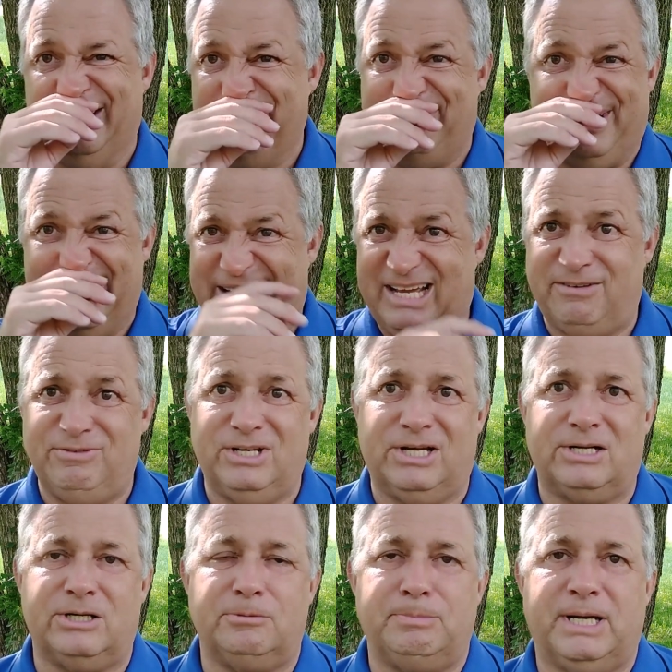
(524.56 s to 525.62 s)
But I have not
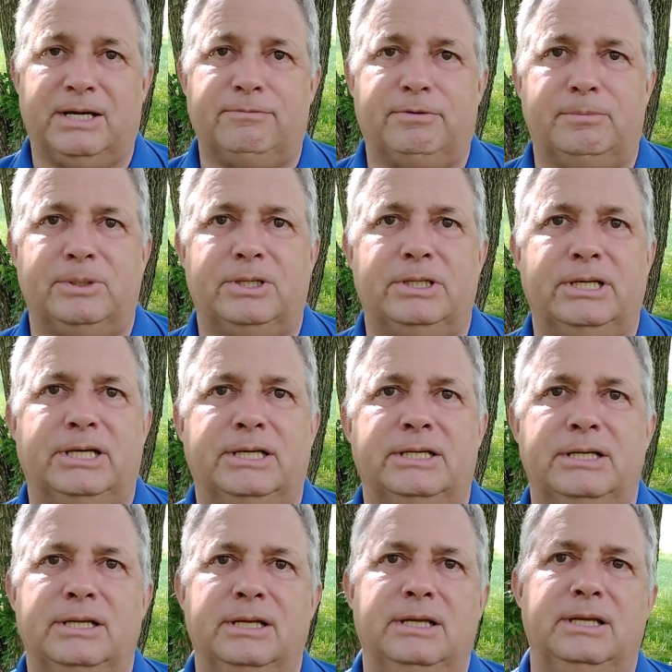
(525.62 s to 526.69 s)
heard back from her yet.
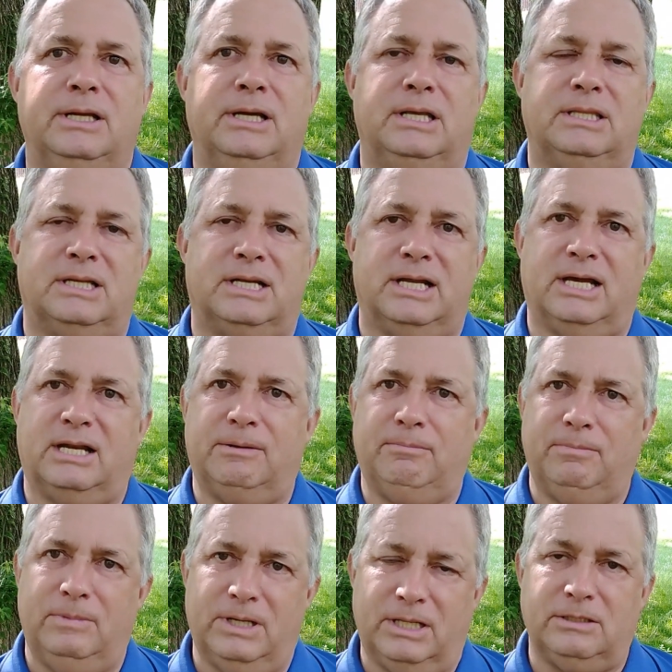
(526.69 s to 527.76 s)
And then I got
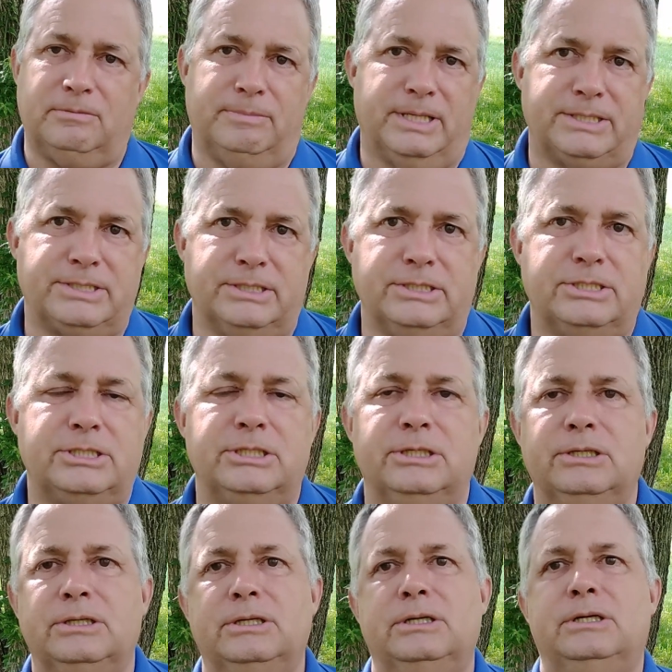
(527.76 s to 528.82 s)
another message
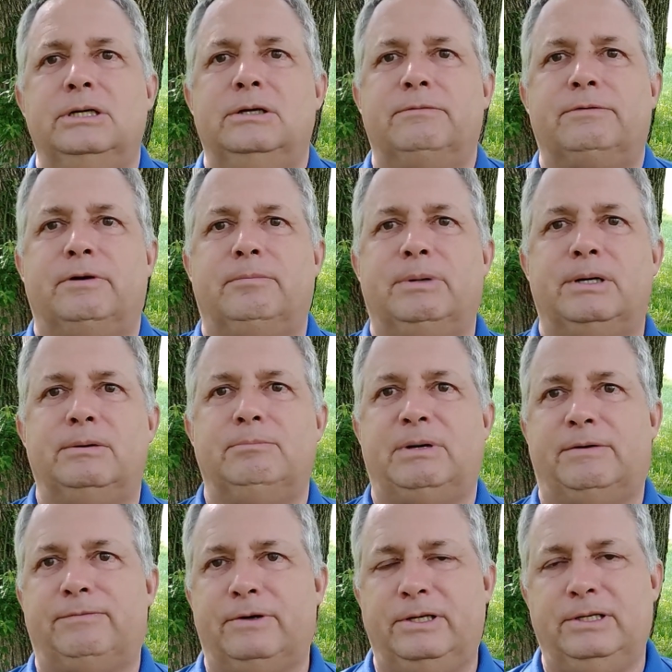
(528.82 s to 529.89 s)
from my
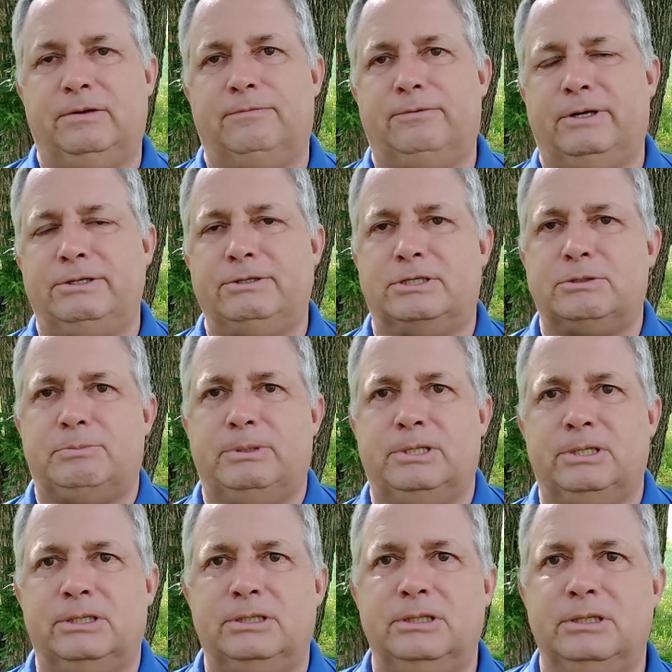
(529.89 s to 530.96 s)
friend in
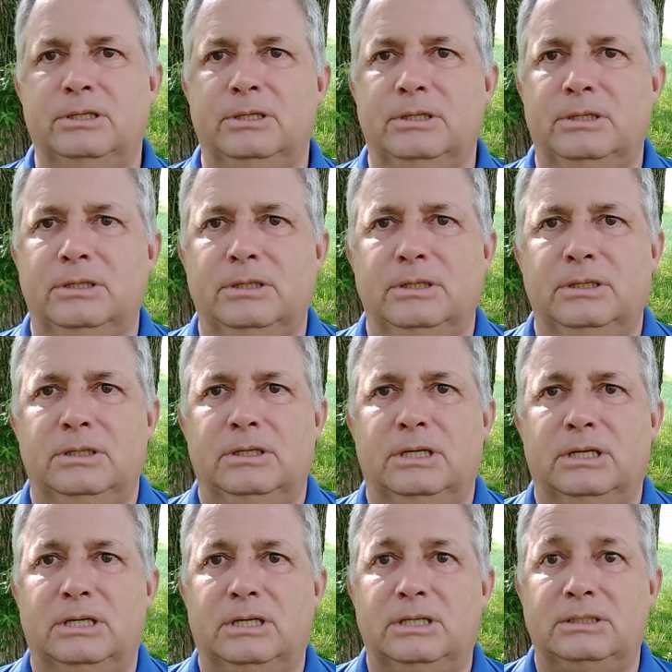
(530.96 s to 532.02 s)
Fredericksburg
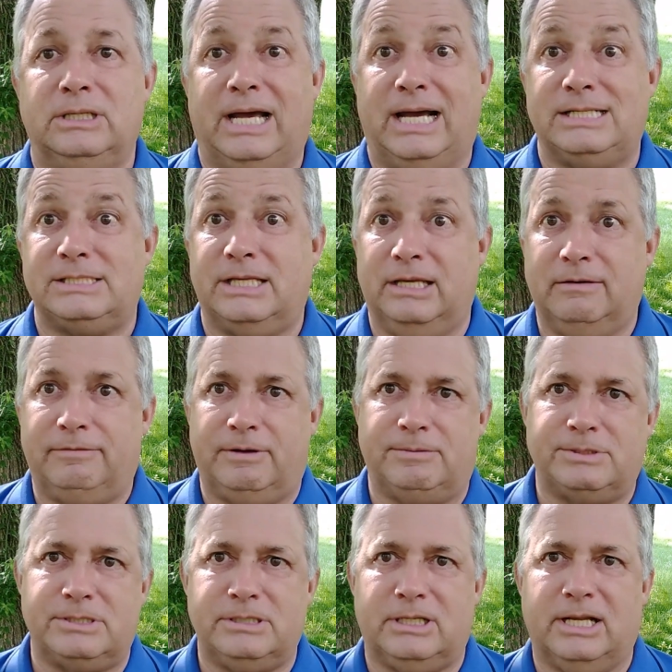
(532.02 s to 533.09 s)
asking if I was
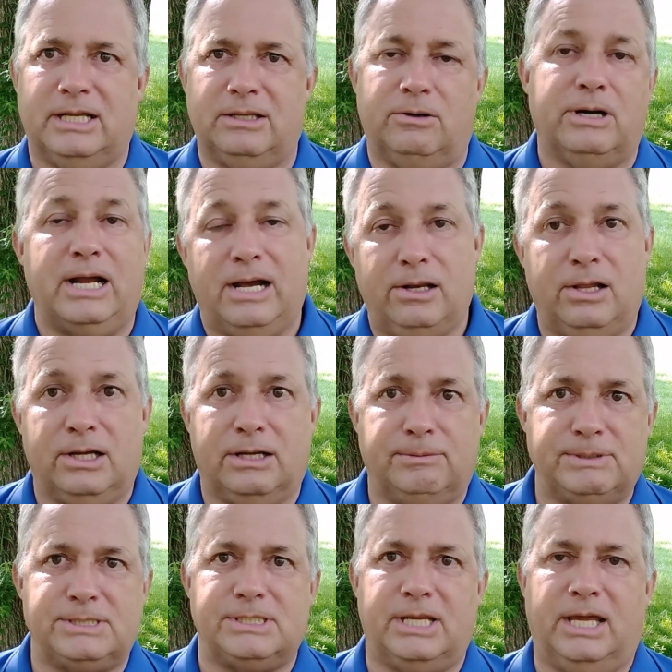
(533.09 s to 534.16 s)
still or how long I was
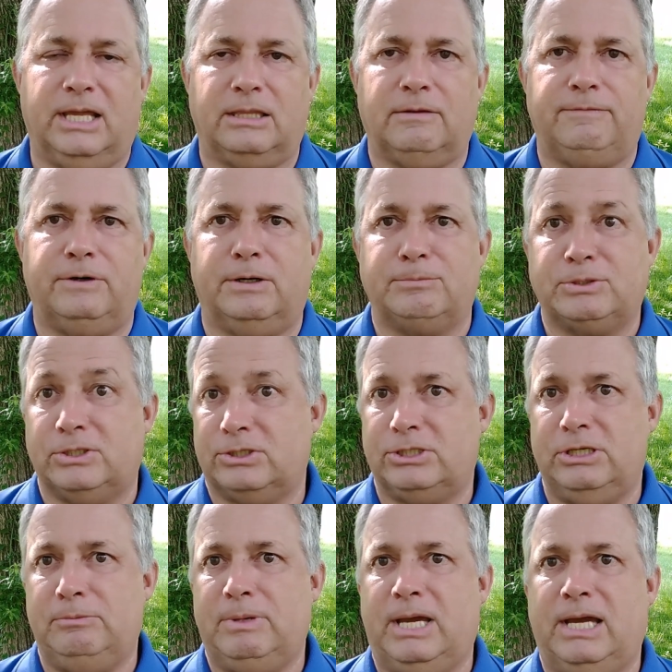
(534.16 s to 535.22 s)
staying at the farm. So
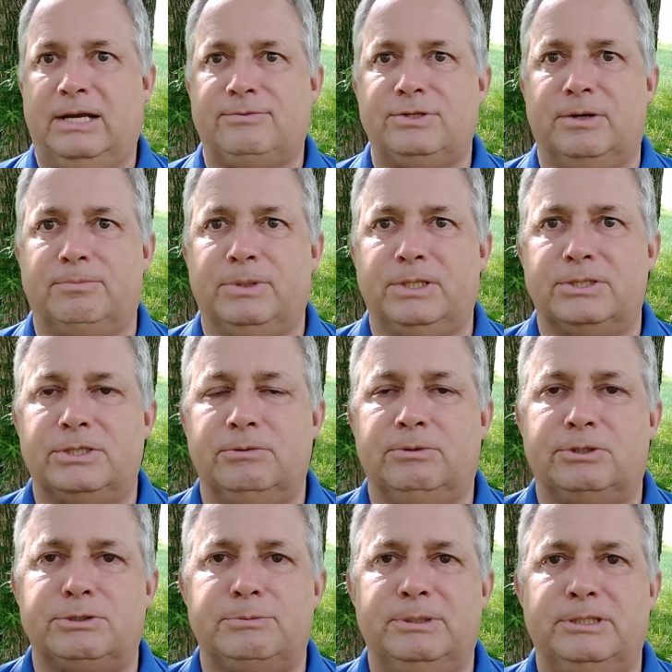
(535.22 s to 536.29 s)
she may have something she
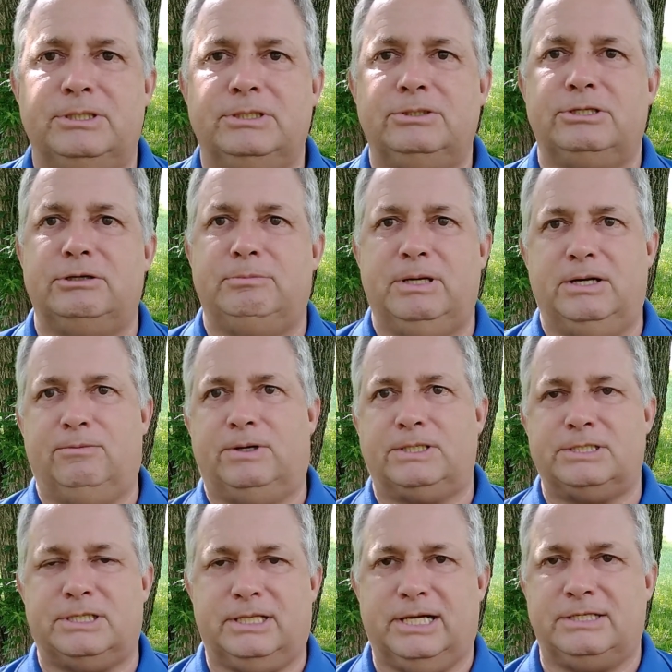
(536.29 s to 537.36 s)
wants me to do. She may have
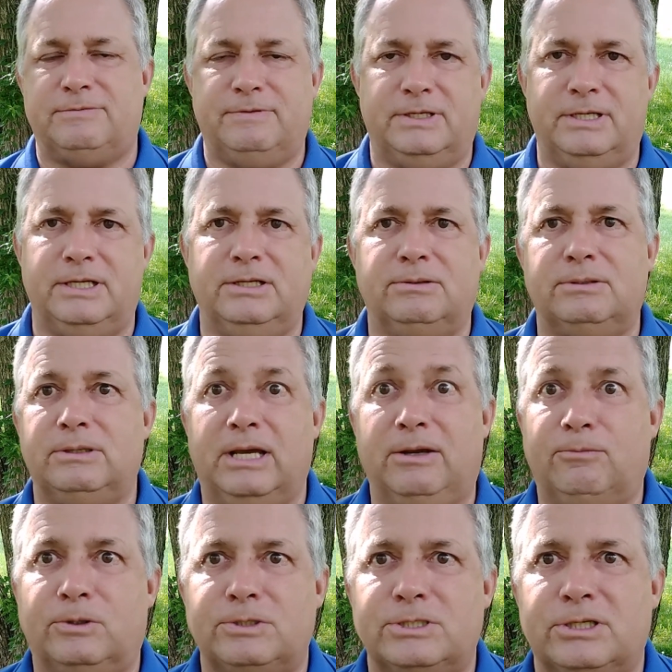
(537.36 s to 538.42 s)
watched the last video and
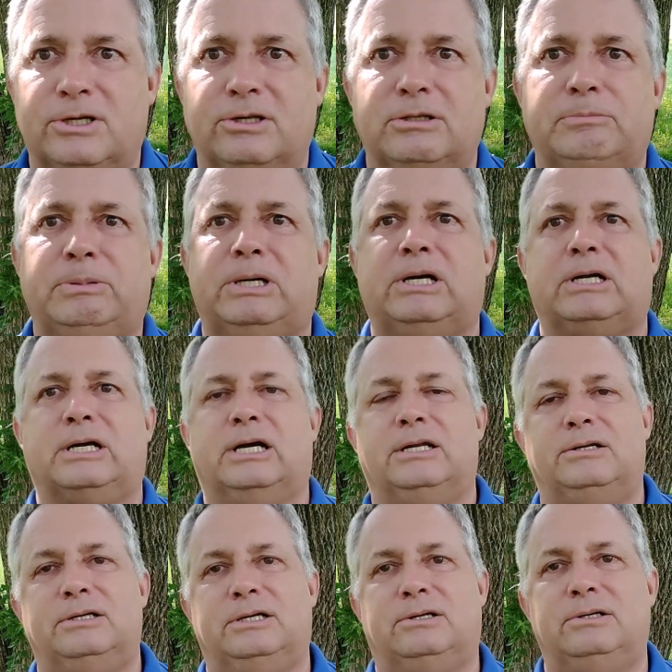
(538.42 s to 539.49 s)
wants to go to the park. I
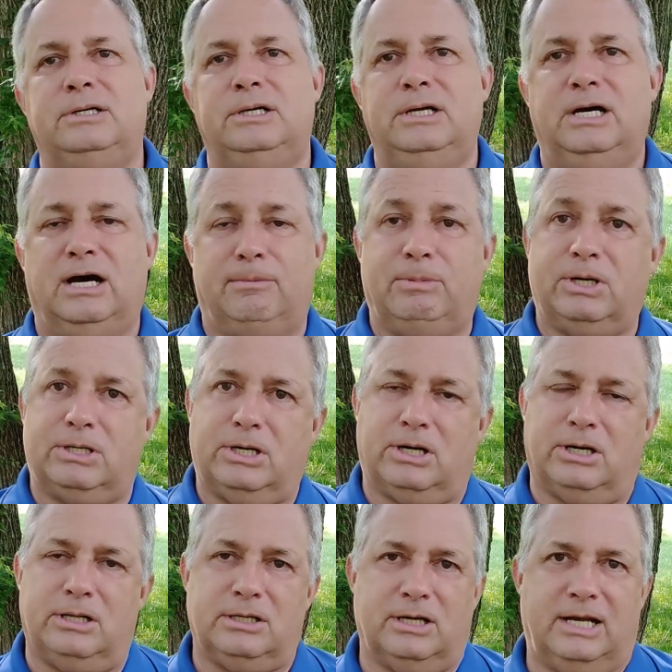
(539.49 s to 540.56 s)
don't know. I'm going to
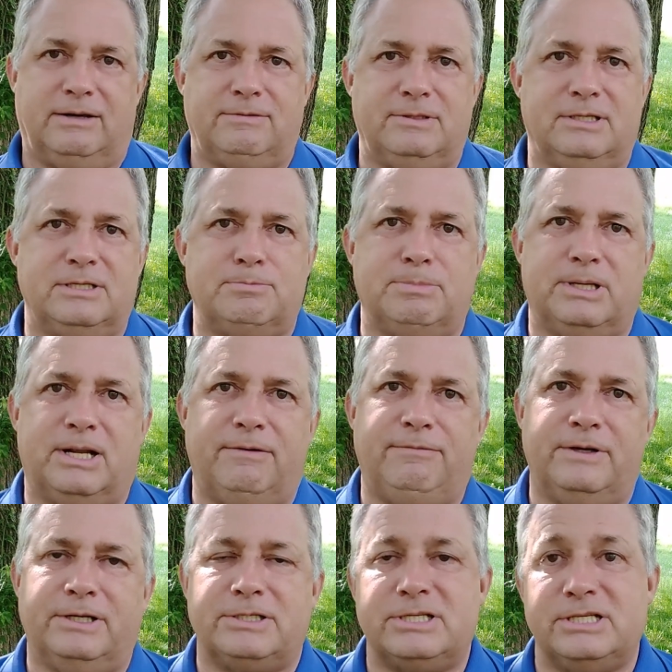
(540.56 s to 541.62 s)
call her after this, but I
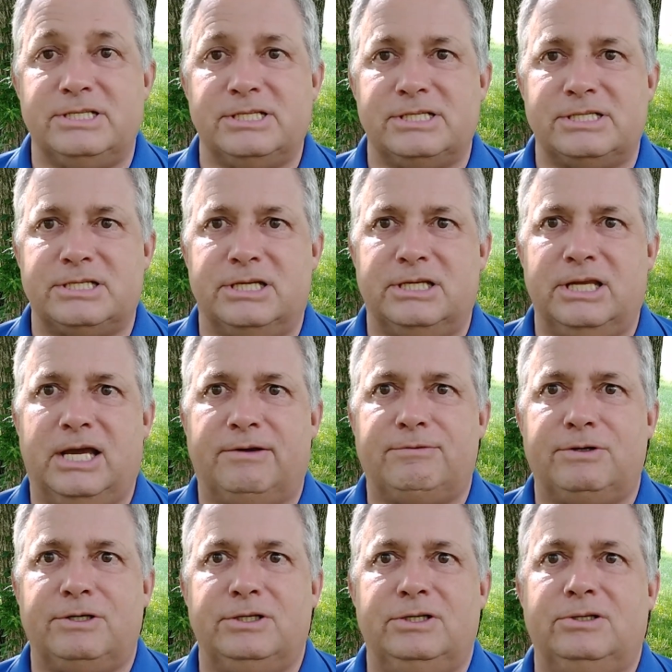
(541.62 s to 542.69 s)
figure since it's Sunday
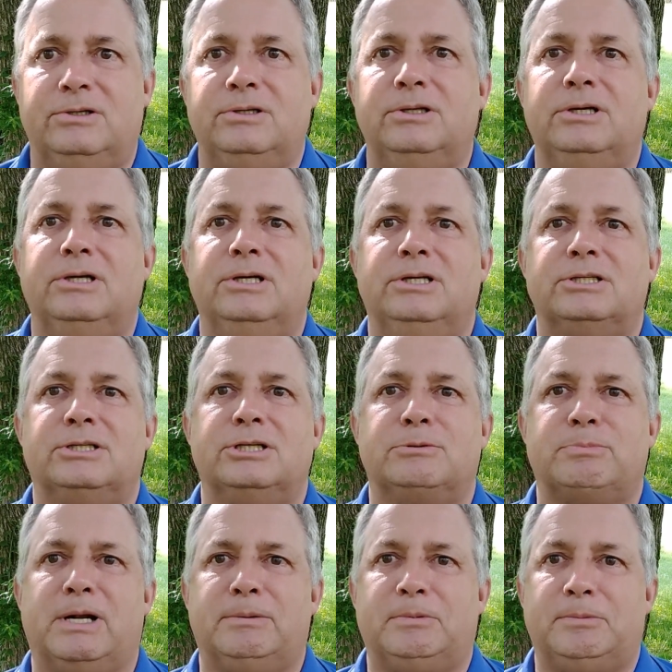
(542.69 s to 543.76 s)
afternoon, she's
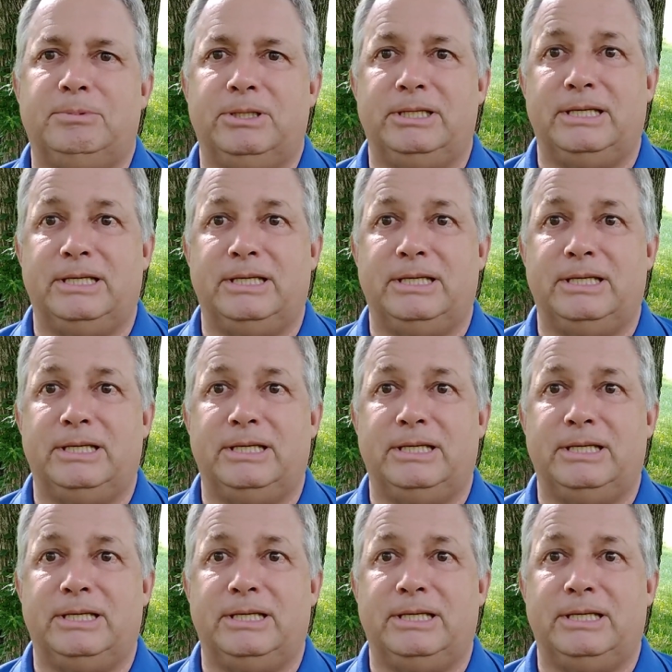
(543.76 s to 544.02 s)
probably